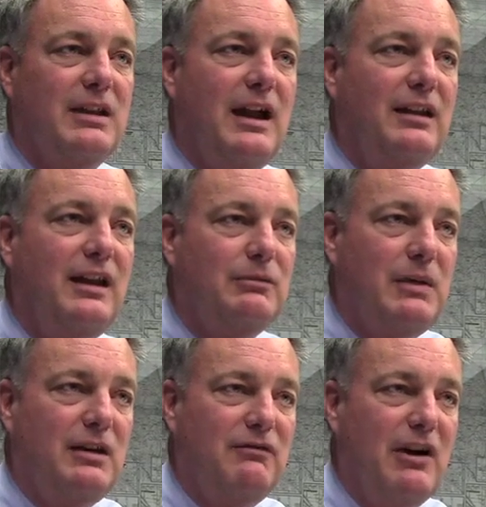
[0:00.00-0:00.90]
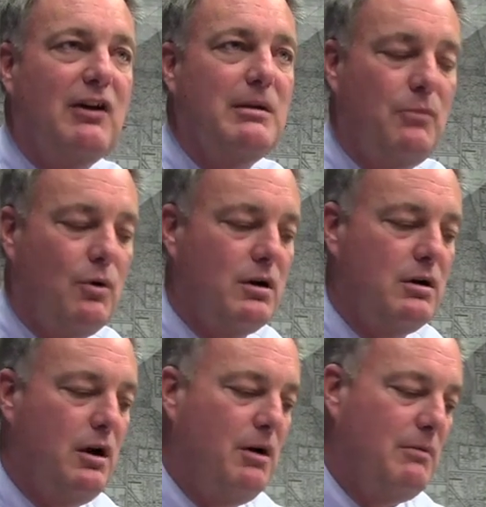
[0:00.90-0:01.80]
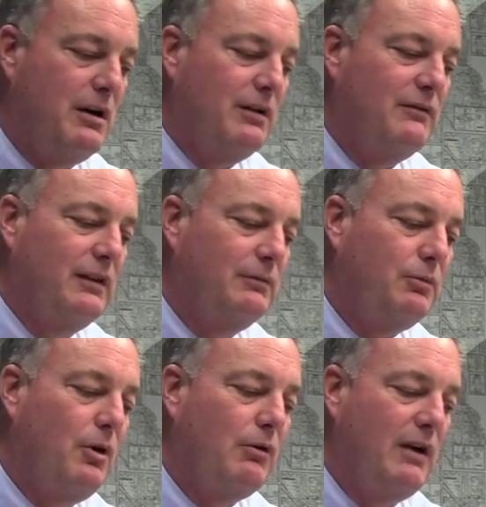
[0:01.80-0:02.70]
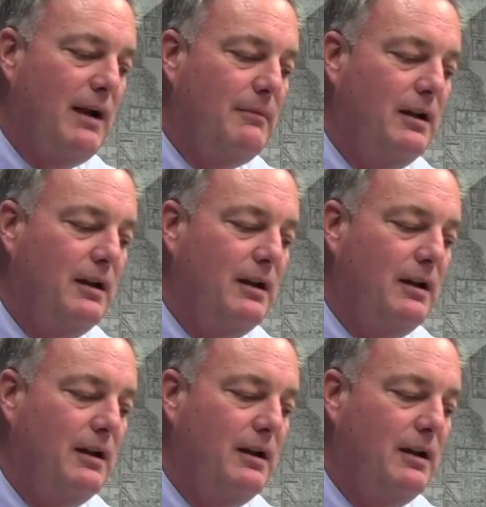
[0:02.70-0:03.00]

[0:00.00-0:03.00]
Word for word: And that has been a very important hallmark of this program.